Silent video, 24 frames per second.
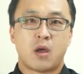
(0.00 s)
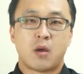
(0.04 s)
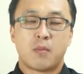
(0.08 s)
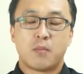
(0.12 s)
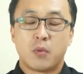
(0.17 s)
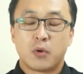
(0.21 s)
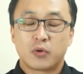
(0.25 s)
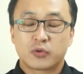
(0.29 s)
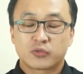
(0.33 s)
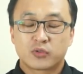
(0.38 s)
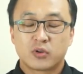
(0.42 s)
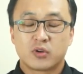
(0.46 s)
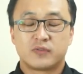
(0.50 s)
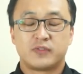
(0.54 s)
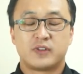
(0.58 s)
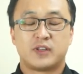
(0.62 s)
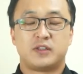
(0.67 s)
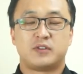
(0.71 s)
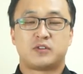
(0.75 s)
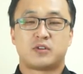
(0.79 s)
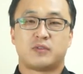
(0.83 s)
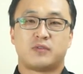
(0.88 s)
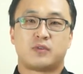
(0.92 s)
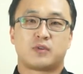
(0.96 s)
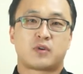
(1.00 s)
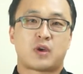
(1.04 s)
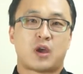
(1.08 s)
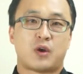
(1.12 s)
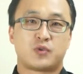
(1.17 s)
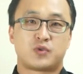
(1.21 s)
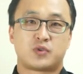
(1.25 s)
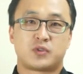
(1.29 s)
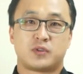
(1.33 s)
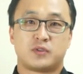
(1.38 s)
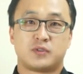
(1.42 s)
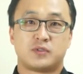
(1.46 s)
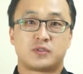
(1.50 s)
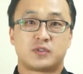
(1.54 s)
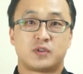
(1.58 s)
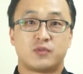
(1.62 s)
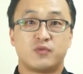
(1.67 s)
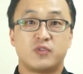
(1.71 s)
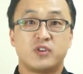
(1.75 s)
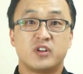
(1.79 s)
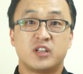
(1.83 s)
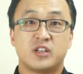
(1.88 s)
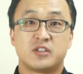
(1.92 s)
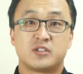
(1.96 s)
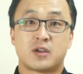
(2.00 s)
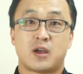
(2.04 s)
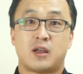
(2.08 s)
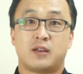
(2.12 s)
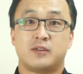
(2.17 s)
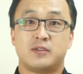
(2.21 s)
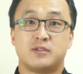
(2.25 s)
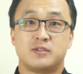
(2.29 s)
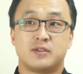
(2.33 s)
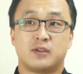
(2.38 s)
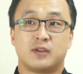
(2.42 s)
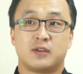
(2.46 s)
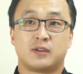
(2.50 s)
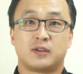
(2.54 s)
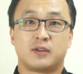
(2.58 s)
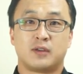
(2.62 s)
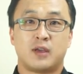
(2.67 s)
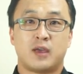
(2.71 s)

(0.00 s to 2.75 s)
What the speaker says: Most of the interview questions are really challenging,